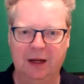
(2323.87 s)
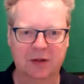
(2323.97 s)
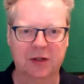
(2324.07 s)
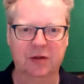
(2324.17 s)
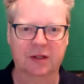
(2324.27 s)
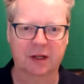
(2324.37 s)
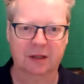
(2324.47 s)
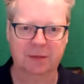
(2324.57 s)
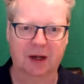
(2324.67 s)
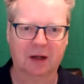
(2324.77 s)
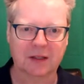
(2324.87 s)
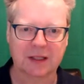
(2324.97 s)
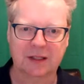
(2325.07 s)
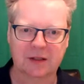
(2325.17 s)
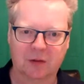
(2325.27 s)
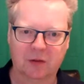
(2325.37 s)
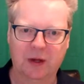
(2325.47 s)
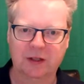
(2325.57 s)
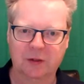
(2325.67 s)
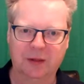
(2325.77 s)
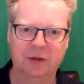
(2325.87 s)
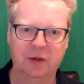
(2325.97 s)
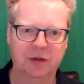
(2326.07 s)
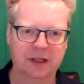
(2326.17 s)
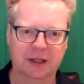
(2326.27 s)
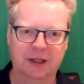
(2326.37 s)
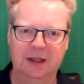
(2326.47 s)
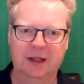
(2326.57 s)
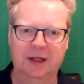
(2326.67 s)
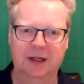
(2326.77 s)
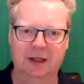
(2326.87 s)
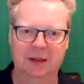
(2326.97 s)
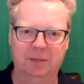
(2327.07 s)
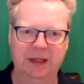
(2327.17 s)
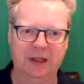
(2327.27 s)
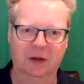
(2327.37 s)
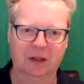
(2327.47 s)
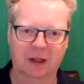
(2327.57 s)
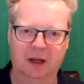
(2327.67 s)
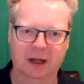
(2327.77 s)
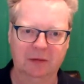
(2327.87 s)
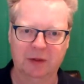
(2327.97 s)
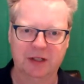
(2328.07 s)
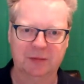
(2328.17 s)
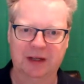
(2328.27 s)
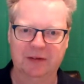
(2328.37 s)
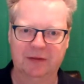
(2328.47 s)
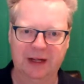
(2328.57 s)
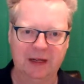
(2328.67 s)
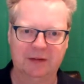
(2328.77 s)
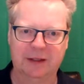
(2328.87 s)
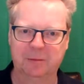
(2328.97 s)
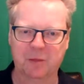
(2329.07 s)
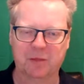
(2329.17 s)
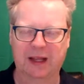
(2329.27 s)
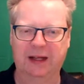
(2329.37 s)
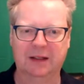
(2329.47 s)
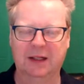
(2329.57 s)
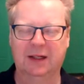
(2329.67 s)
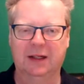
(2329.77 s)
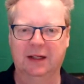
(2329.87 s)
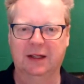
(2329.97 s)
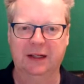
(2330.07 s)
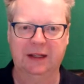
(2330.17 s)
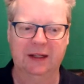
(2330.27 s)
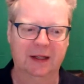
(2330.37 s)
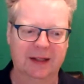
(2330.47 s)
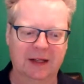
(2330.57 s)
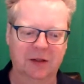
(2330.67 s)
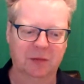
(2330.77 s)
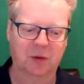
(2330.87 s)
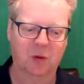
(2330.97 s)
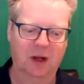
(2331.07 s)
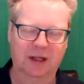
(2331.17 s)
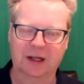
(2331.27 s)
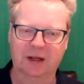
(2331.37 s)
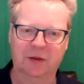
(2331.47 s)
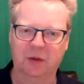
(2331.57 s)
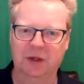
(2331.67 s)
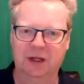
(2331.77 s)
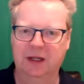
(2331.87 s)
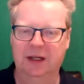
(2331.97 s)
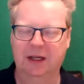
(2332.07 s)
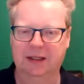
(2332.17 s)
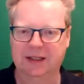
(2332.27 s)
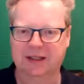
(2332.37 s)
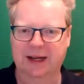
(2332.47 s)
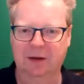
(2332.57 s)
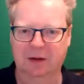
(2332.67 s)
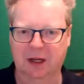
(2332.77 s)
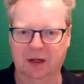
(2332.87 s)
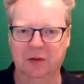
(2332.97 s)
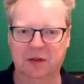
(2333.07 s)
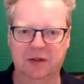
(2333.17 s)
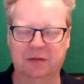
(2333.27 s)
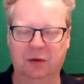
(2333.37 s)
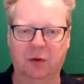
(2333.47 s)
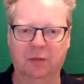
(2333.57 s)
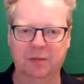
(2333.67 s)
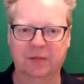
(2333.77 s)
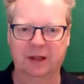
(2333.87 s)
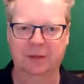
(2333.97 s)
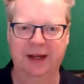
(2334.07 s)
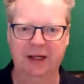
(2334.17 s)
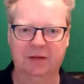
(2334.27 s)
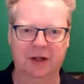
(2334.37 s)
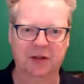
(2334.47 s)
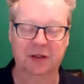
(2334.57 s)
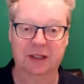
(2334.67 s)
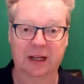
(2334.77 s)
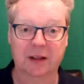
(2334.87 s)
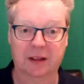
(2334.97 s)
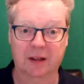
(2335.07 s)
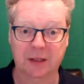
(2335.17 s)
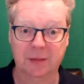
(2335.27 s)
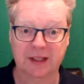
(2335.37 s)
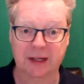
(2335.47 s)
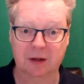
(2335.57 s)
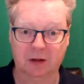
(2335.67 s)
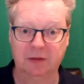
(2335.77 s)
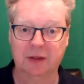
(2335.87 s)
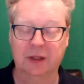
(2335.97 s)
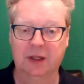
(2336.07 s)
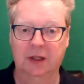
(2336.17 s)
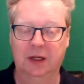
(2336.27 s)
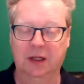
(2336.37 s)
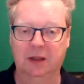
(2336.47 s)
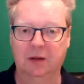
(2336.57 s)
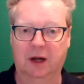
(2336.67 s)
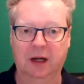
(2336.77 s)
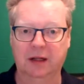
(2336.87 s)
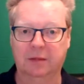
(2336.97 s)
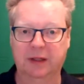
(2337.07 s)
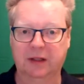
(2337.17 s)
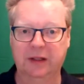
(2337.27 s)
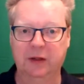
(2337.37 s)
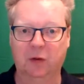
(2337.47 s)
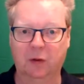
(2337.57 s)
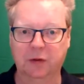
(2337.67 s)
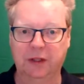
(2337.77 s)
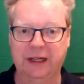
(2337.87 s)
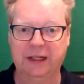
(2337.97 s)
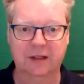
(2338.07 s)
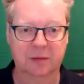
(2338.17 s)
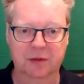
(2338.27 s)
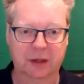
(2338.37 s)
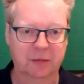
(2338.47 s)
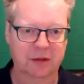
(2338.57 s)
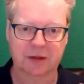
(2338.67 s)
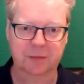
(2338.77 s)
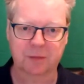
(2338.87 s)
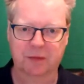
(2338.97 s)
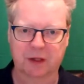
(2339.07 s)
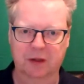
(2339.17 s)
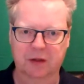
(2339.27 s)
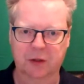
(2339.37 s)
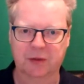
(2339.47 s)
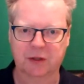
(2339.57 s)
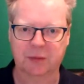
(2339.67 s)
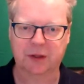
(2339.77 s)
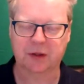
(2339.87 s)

how to use a third party software. So I'm using uh, Be.Live, which is my favorite. And in uh, that Zoom call, I can give you uh, discount codes for the paid versions, get 30% off uh, either monthly or yearly subscriptions. Super,